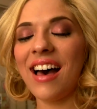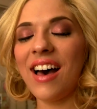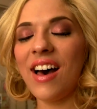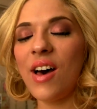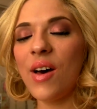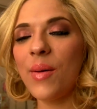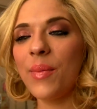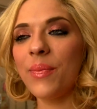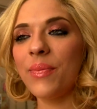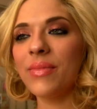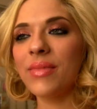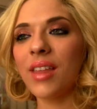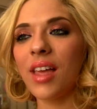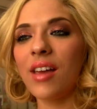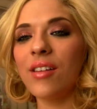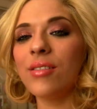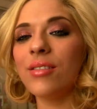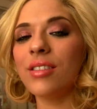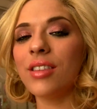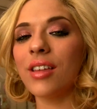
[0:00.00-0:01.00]

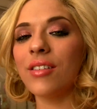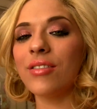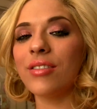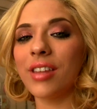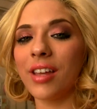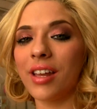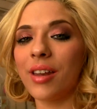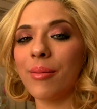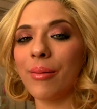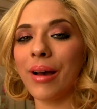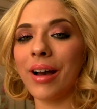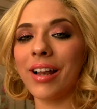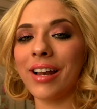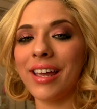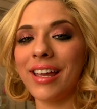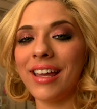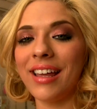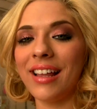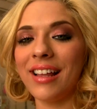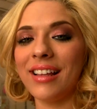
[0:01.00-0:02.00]
I've thought about
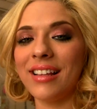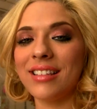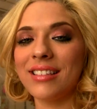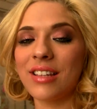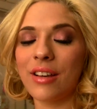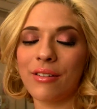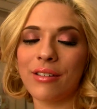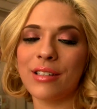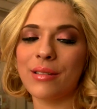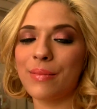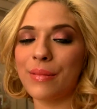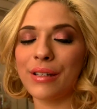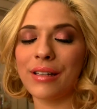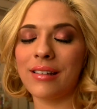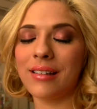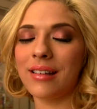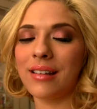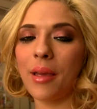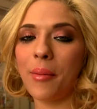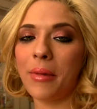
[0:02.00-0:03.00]
it. It's always
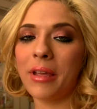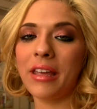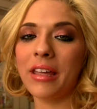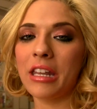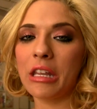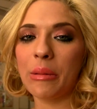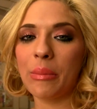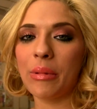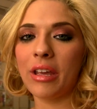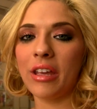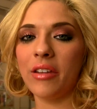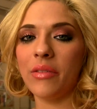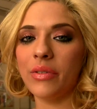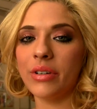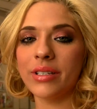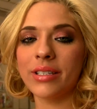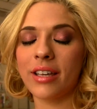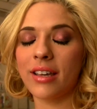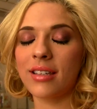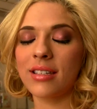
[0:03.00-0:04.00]
been, I mean, getting paid
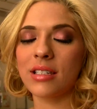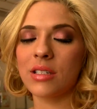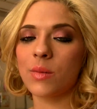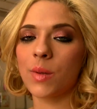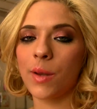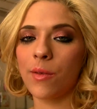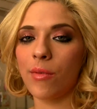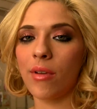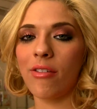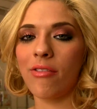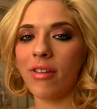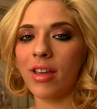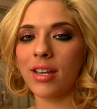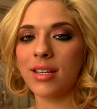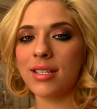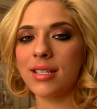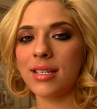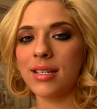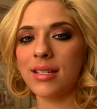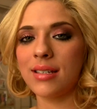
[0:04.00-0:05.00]
for sex is one of my
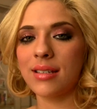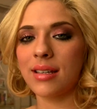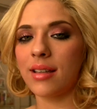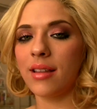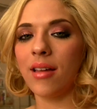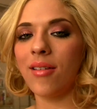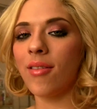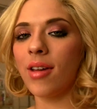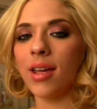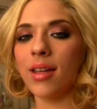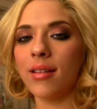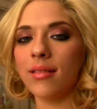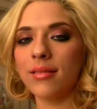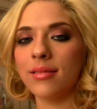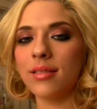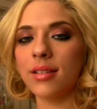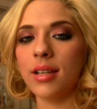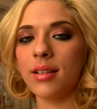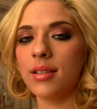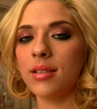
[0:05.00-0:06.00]
fantasies. I love it.
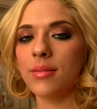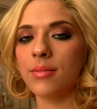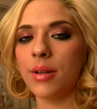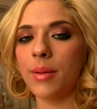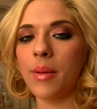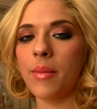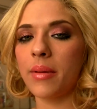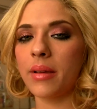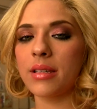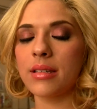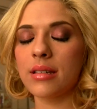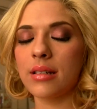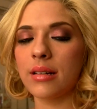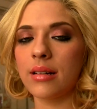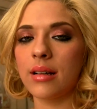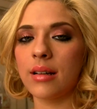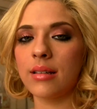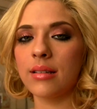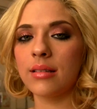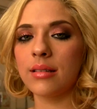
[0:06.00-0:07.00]
It's one of my biggest turn
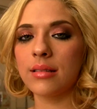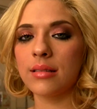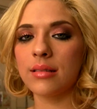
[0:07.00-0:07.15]
on.